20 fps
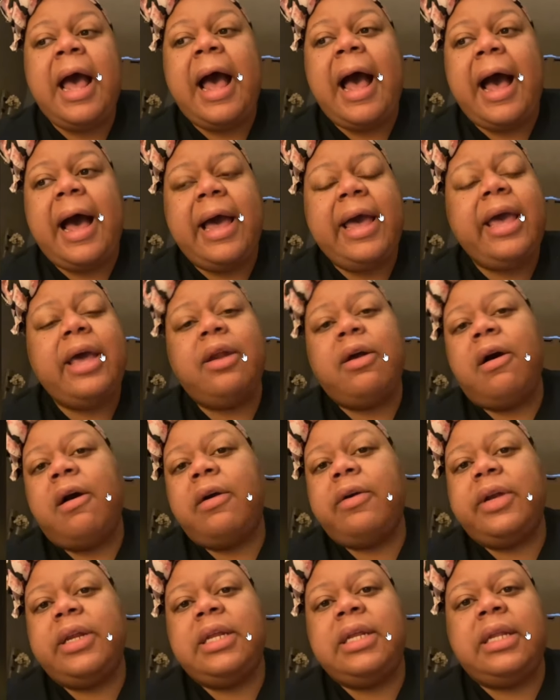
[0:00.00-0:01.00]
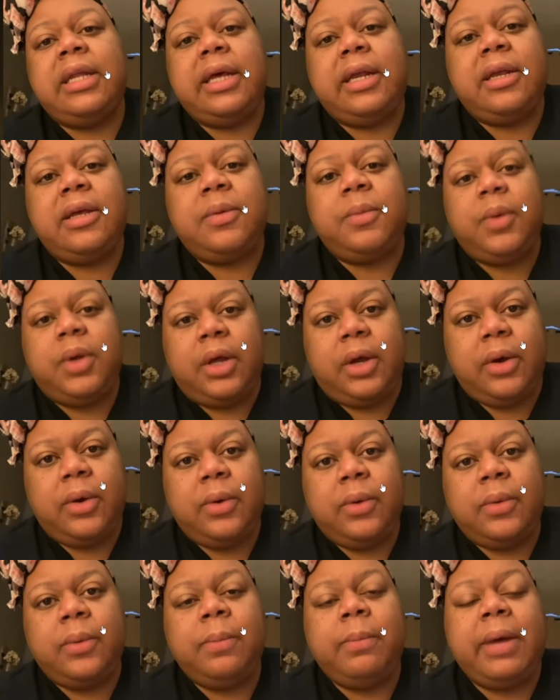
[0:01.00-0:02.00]
I had already let him
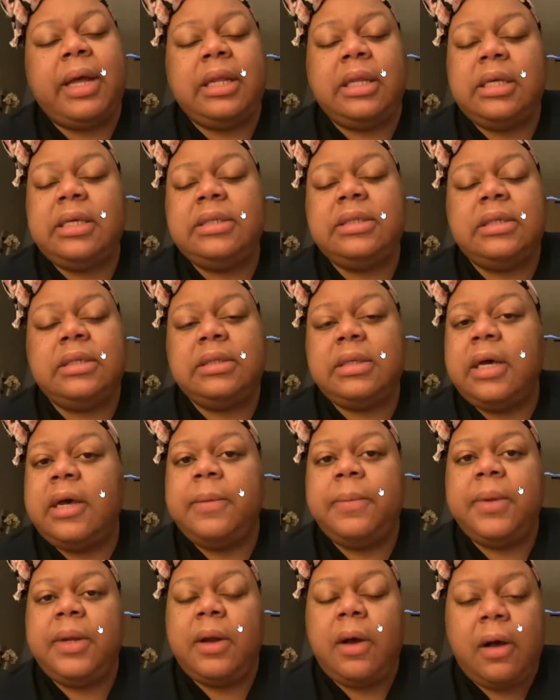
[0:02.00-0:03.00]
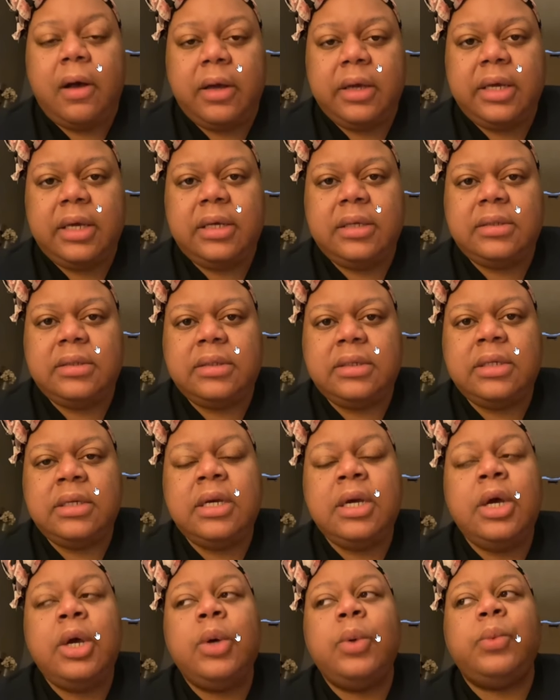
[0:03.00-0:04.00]
know my lease is up in August,
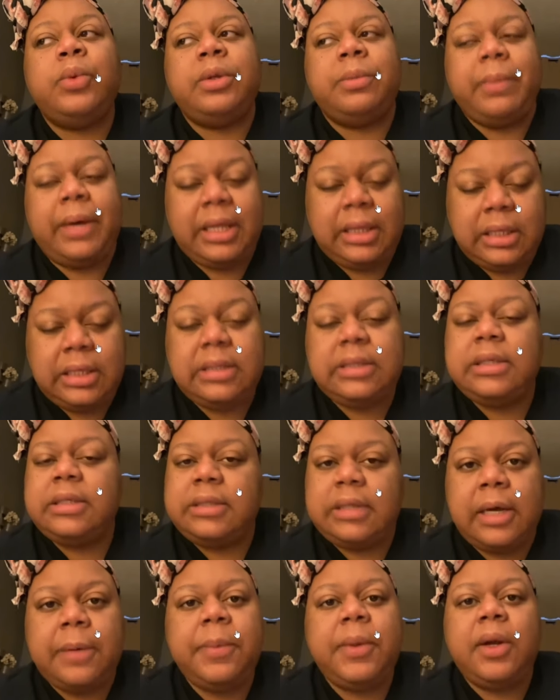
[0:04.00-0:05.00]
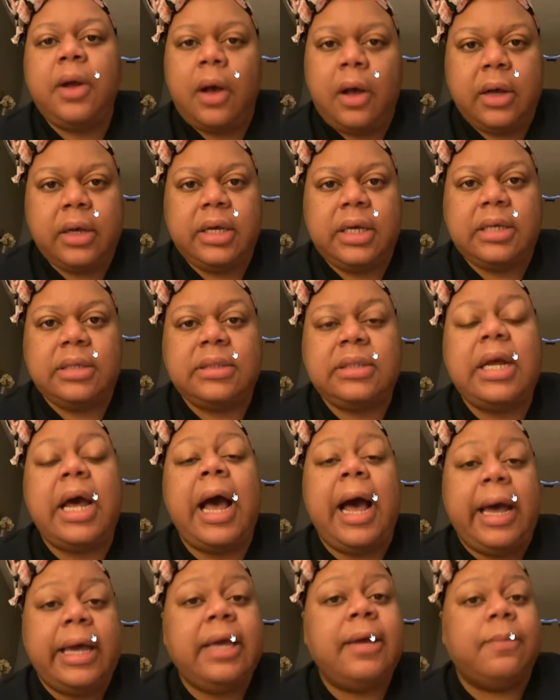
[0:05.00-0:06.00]
when my lease is up in August,
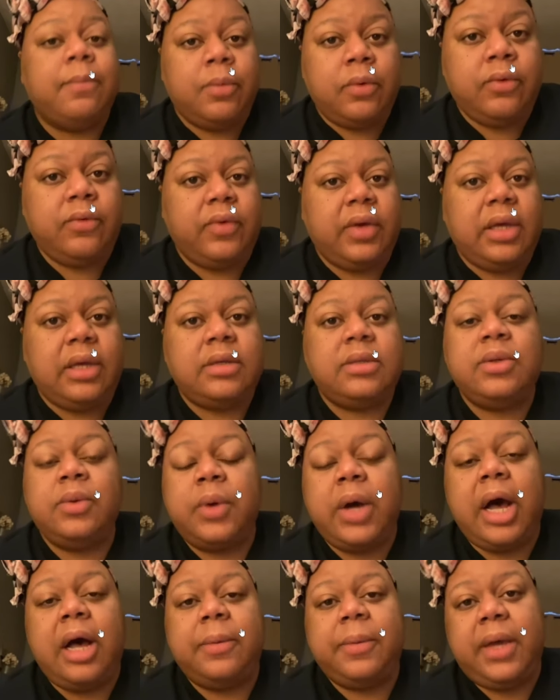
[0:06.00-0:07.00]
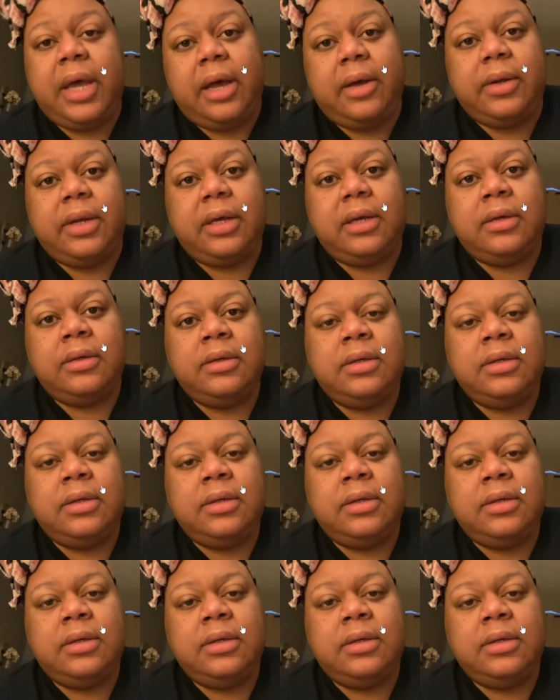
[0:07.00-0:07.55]
I am moving to Cobb County.